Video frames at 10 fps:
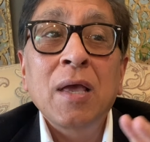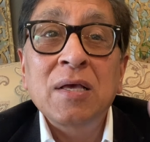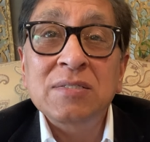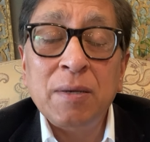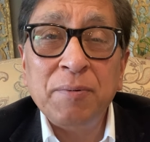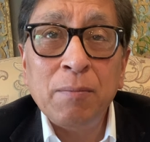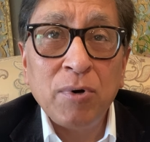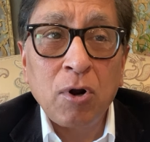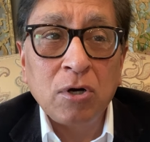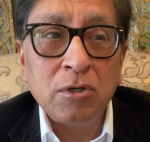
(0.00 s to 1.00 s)
September,
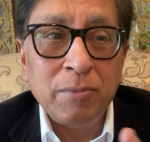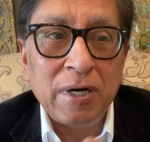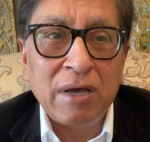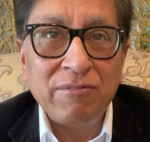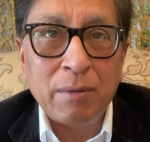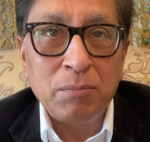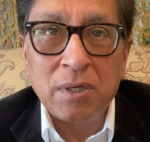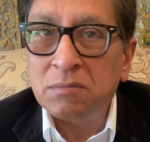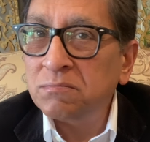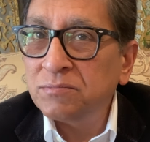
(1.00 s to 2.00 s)
October,
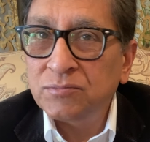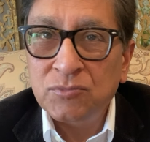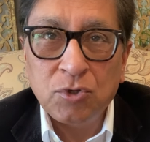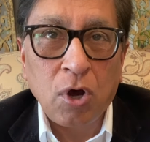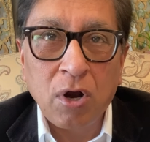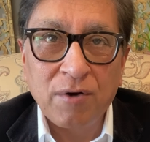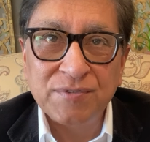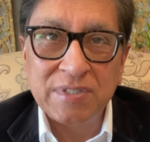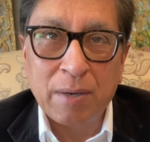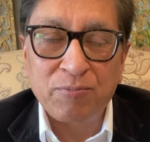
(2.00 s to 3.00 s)
November, knock off
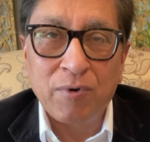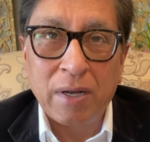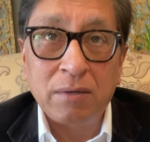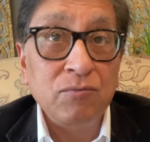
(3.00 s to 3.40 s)
Step 1.